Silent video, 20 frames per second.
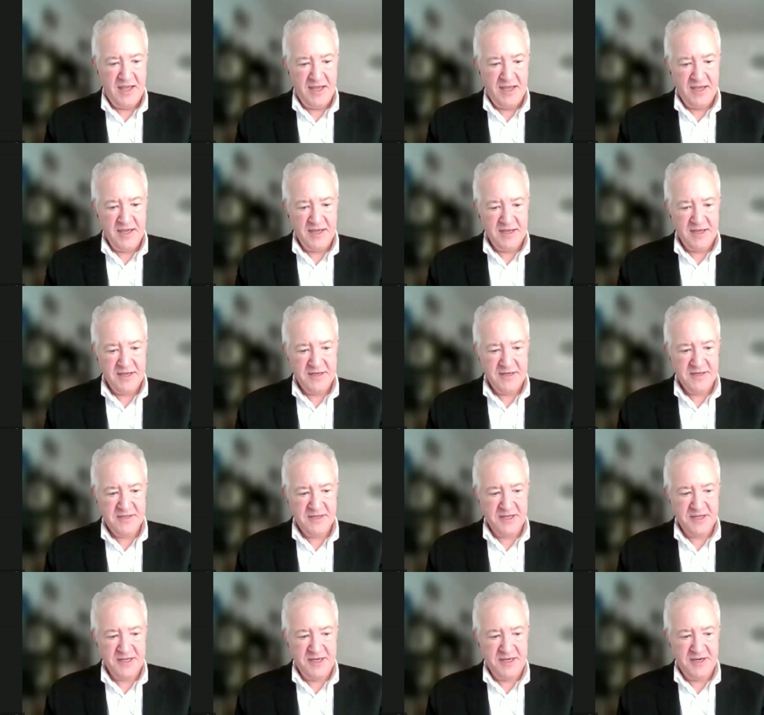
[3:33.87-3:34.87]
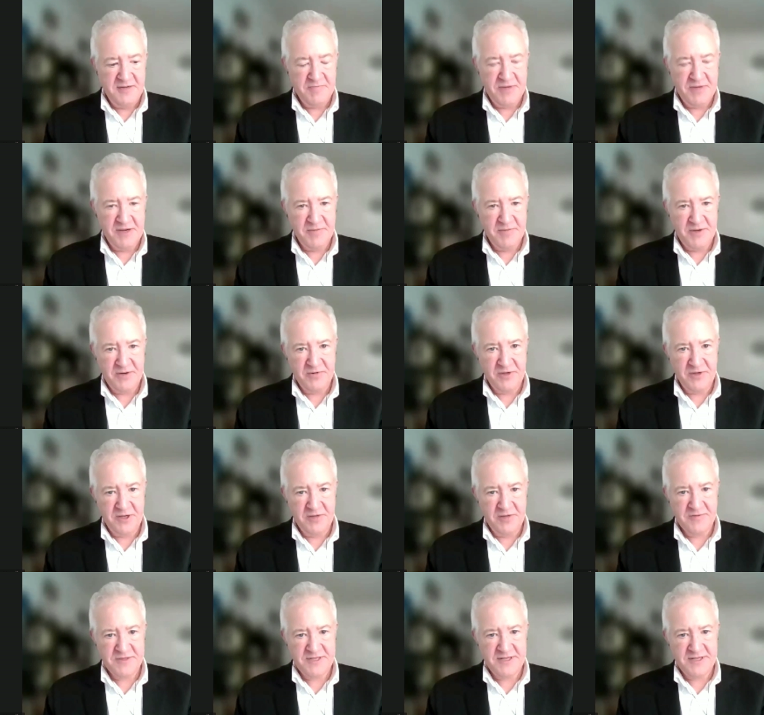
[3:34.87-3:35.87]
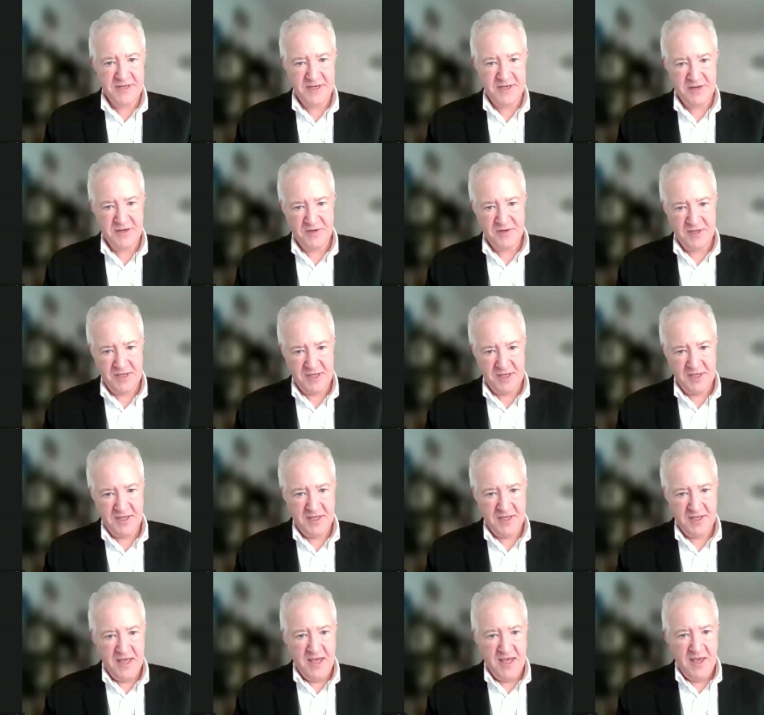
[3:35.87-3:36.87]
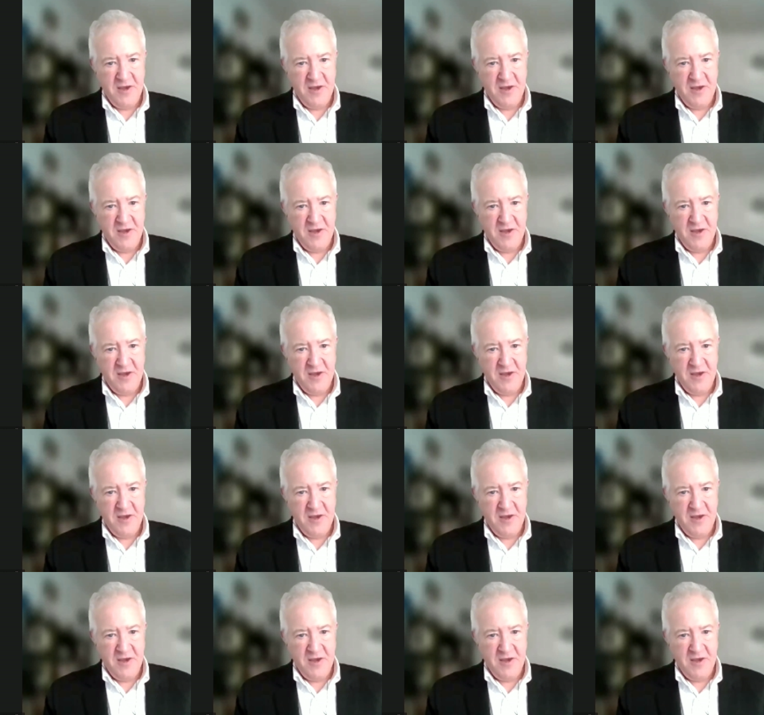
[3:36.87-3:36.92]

And the Canadian public really was like, okay,